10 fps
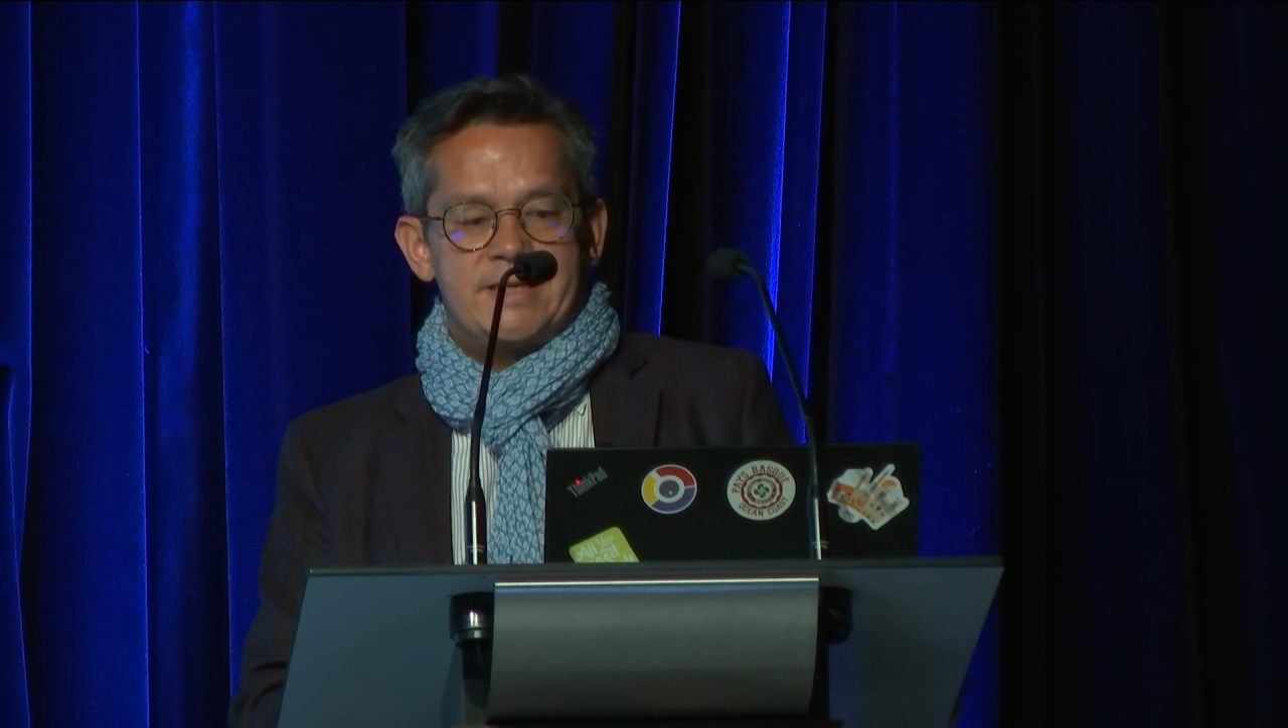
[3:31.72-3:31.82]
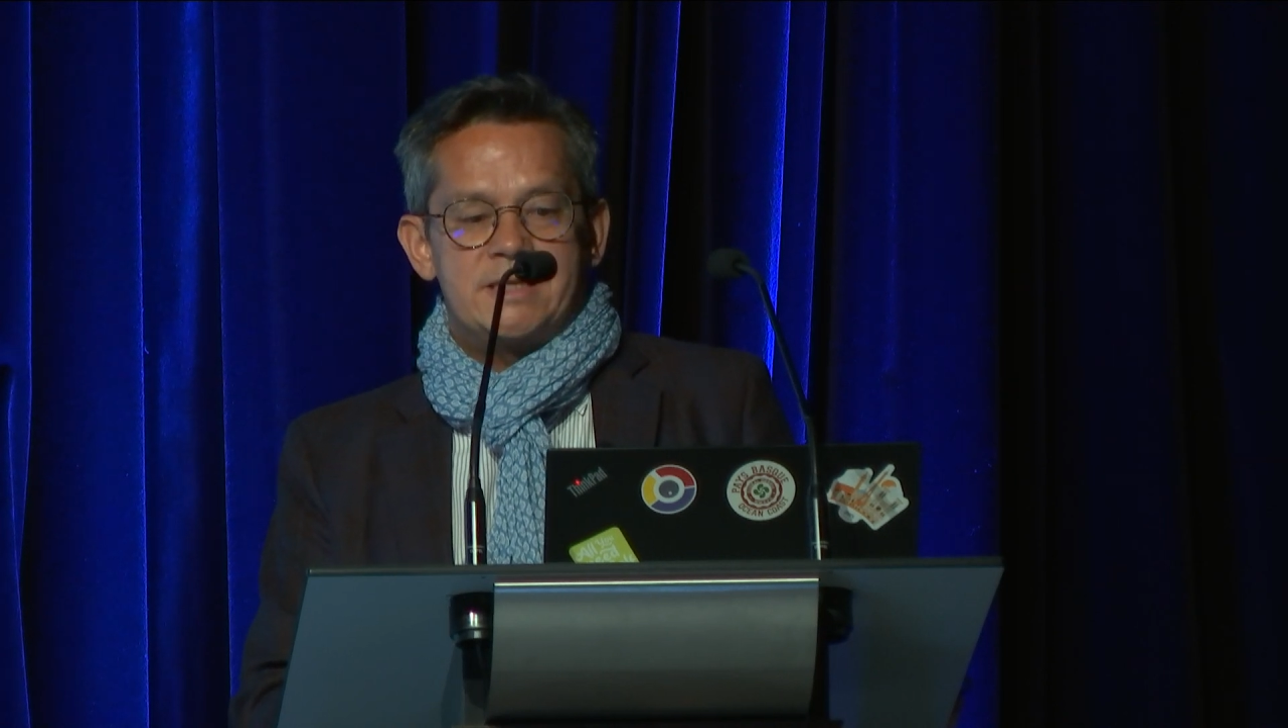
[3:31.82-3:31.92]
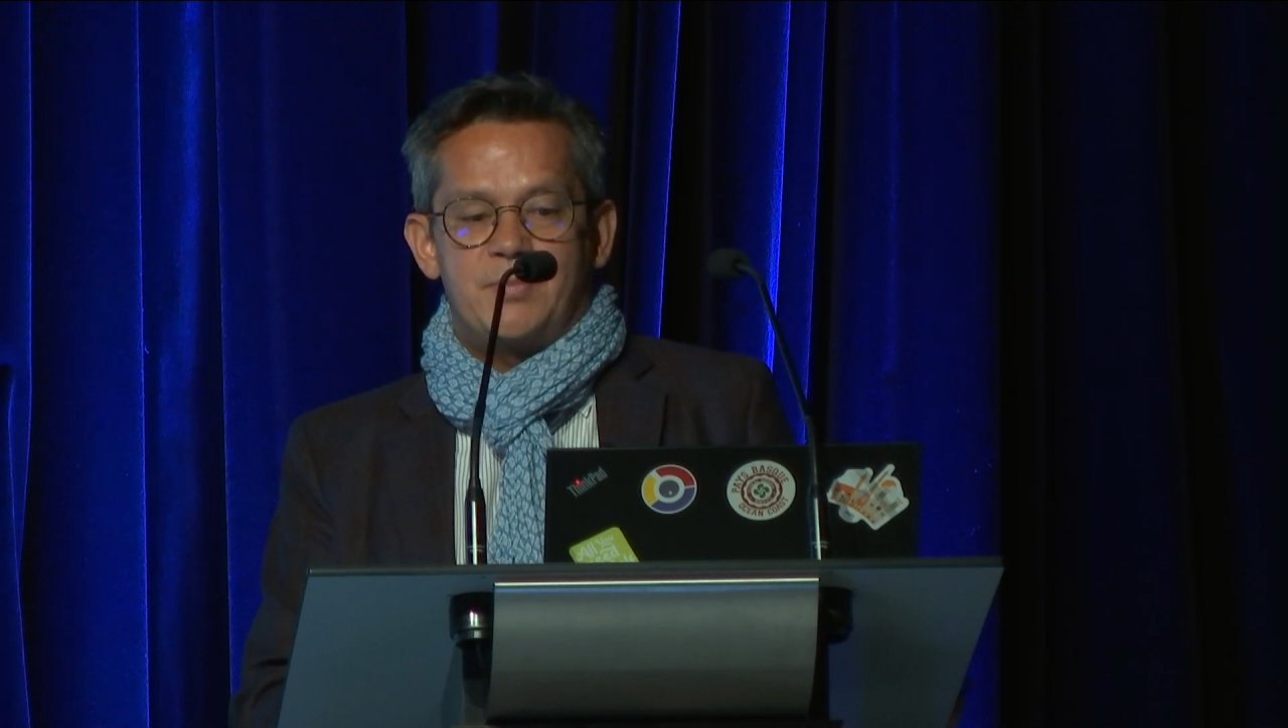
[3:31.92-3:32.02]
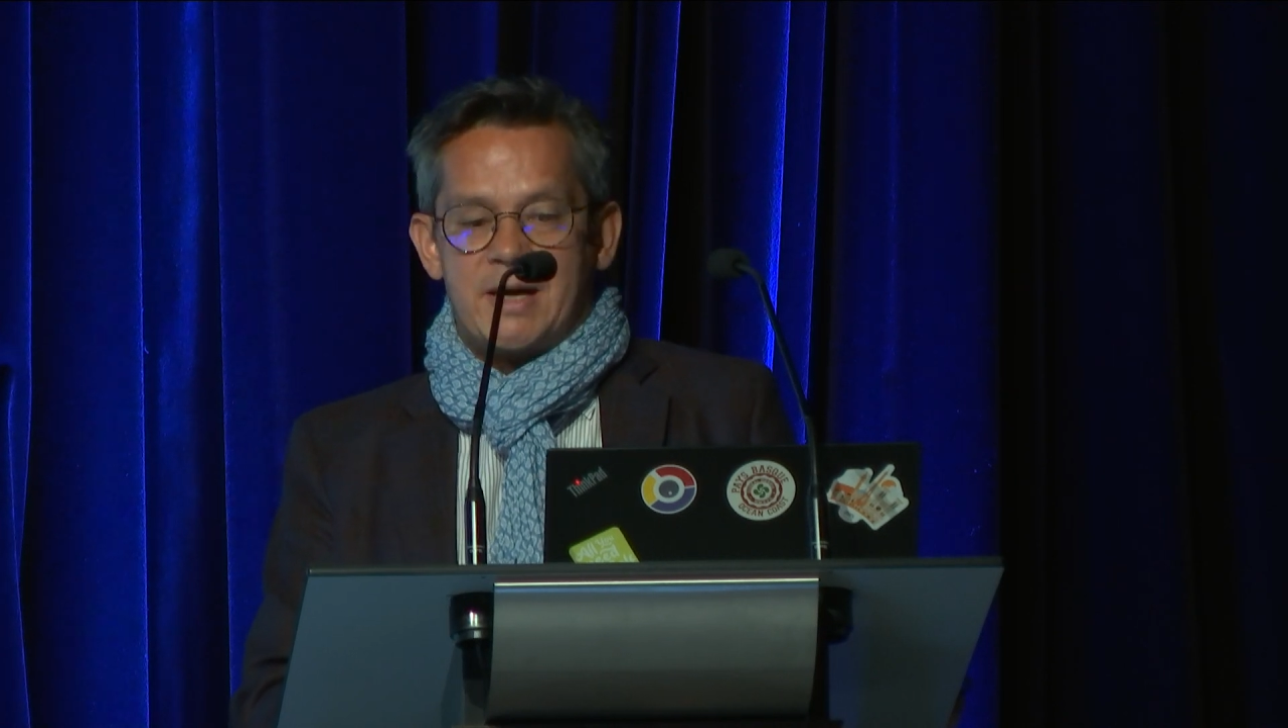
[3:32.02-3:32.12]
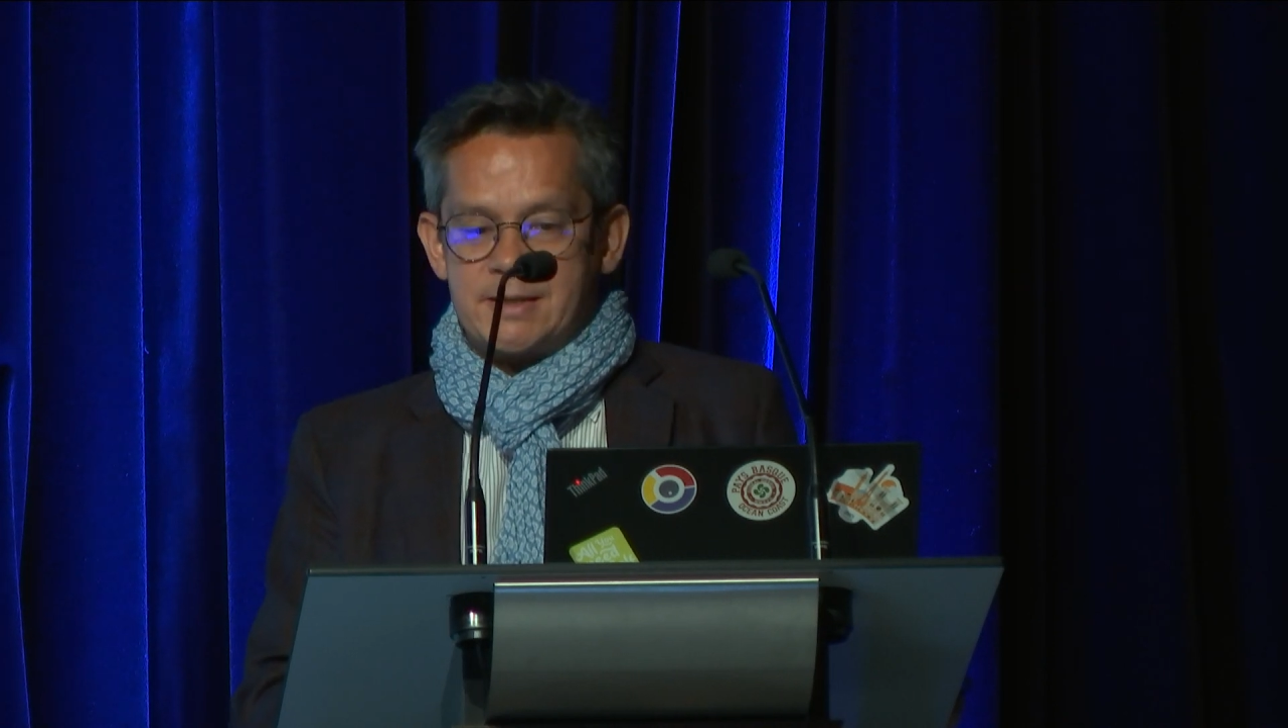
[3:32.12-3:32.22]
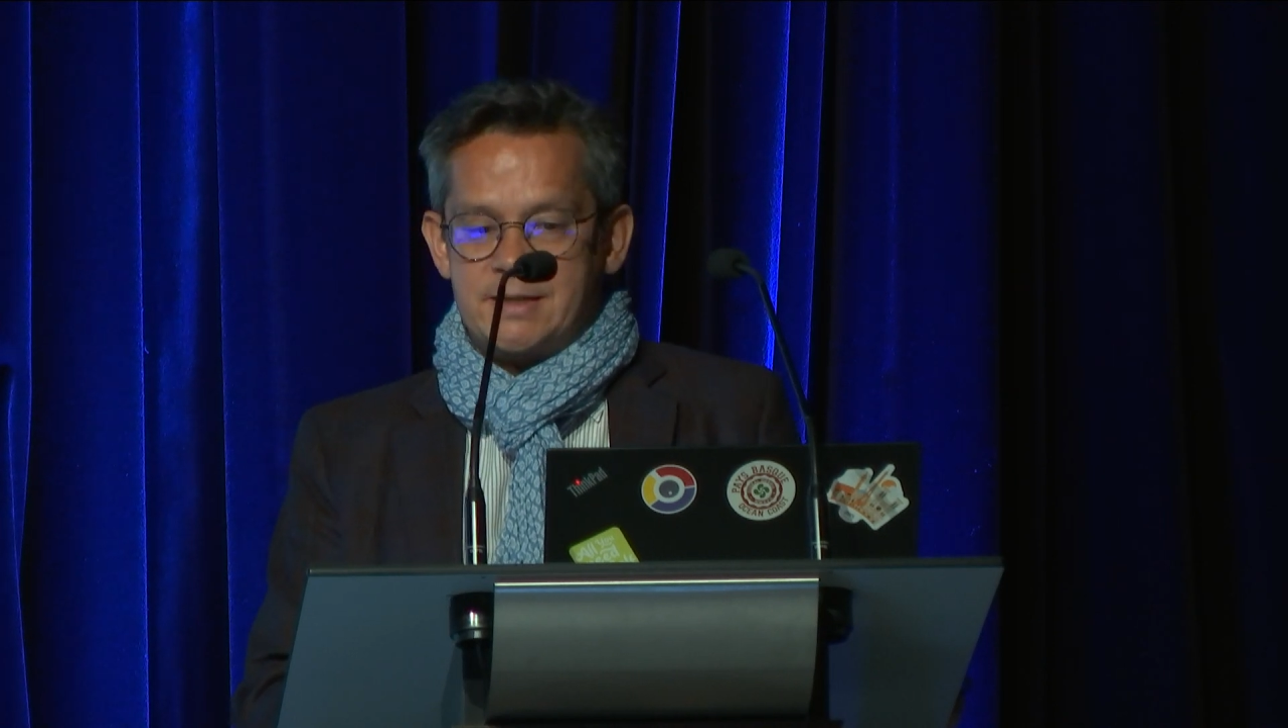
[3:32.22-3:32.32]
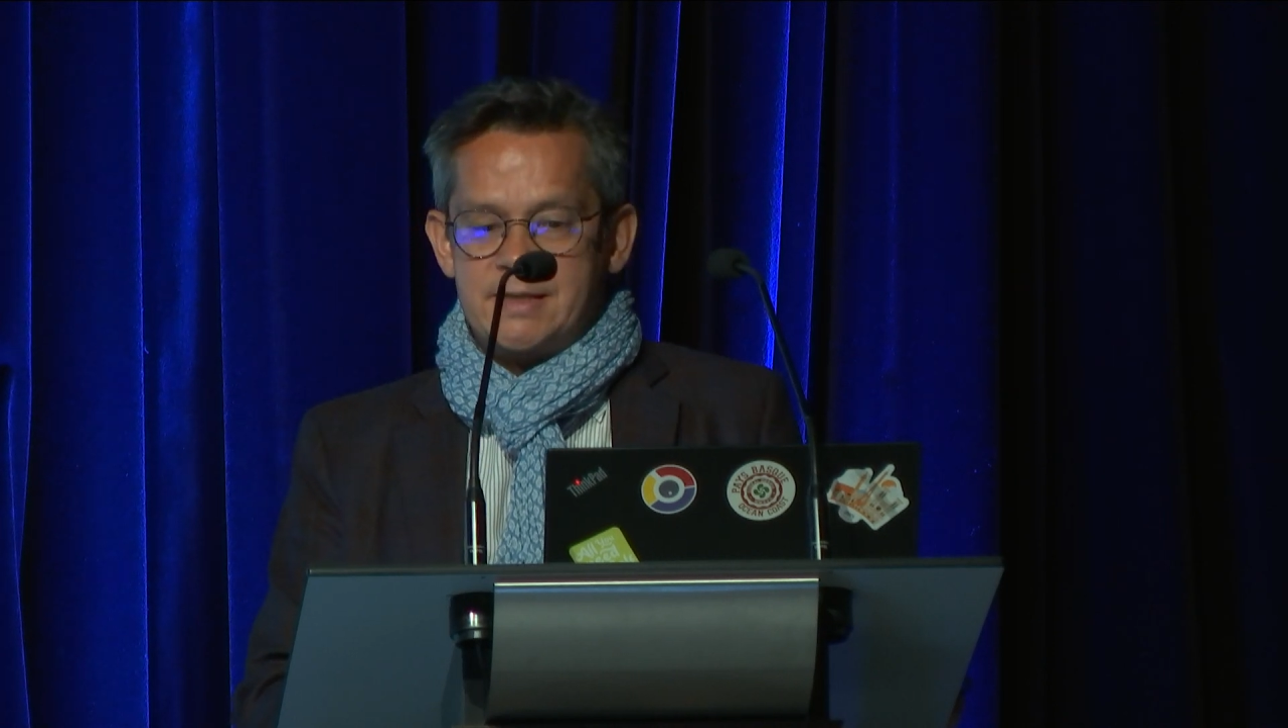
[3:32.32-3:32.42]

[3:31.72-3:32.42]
Despite